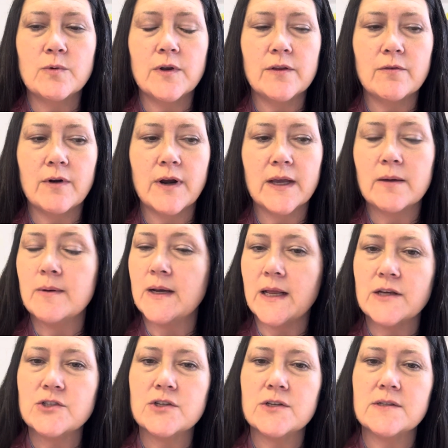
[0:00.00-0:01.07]
one of the
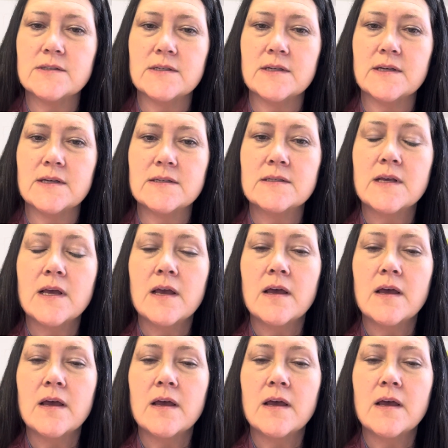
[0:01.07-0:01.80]
recommendations is